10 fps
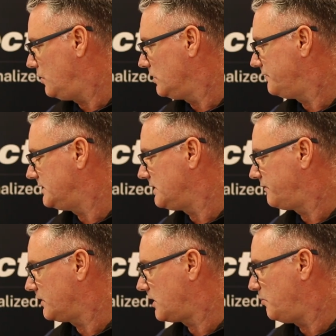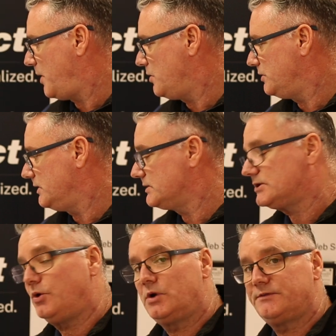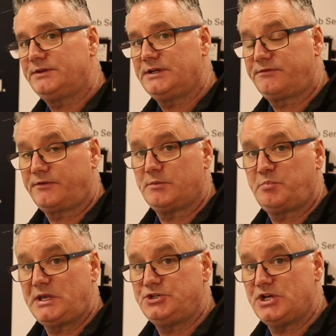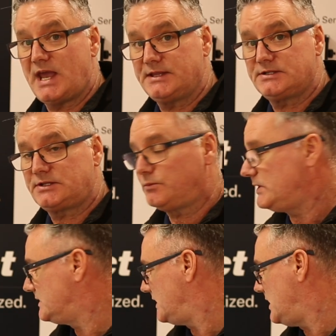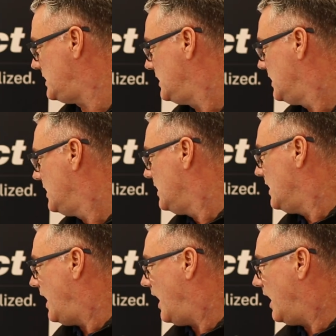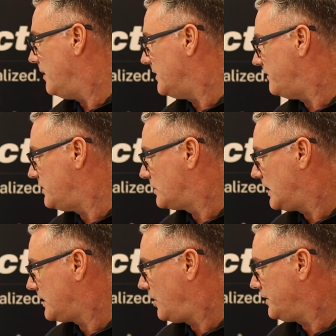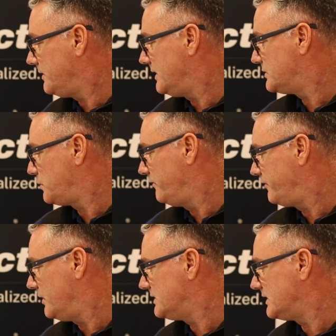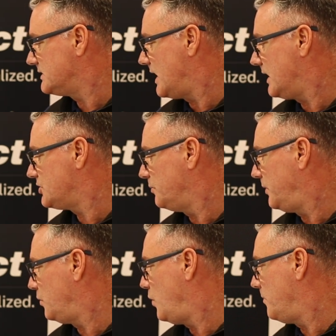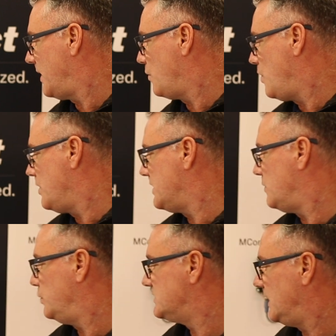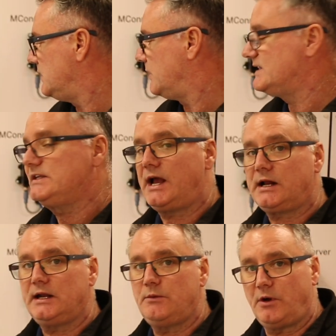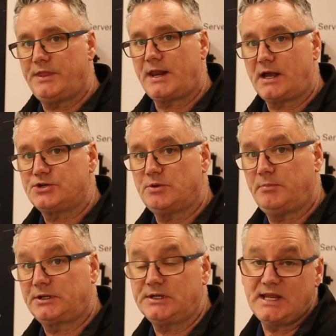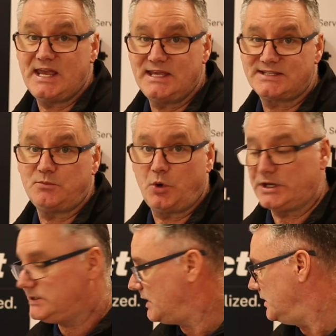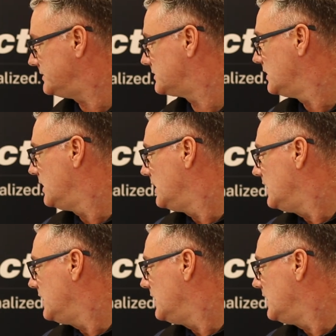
all of the different components, all of the different PGNs that we see. If you click on this one, for instance, action button 1 by 1, it will tell you exactly what that action button is and what it does.